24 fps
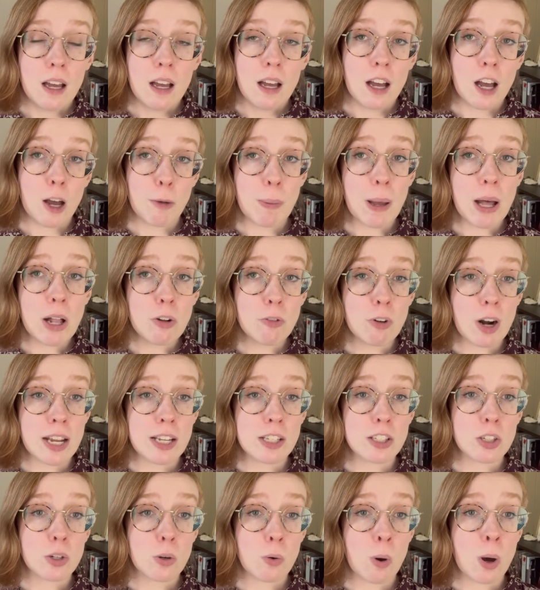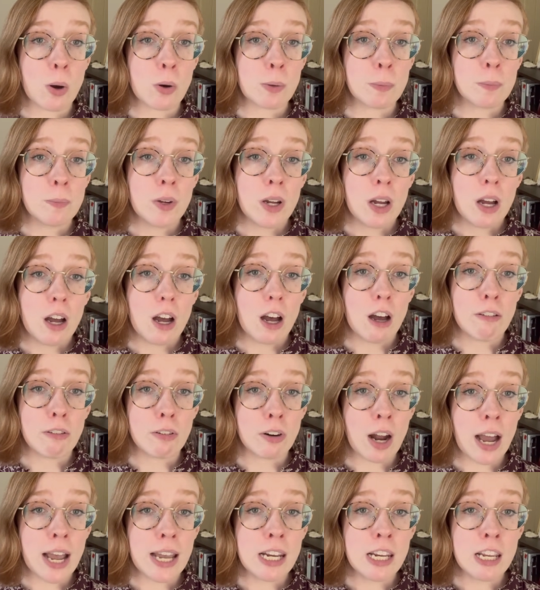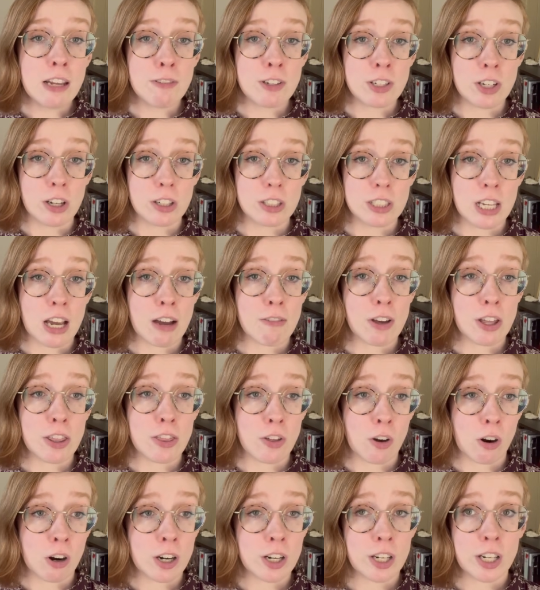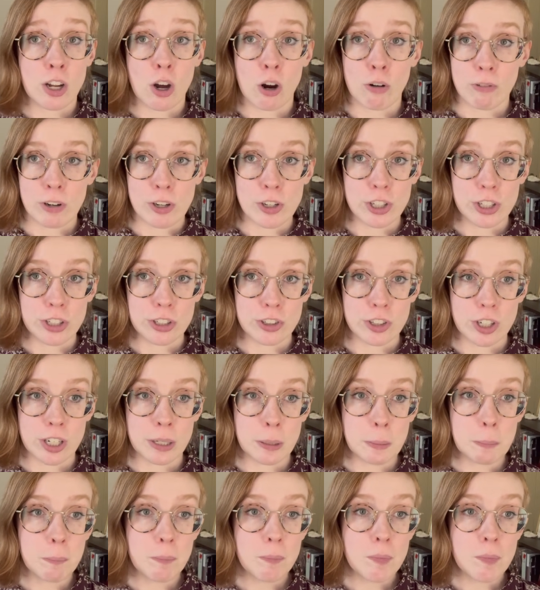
Appel writes, quote, "A variety of adults have authority over children.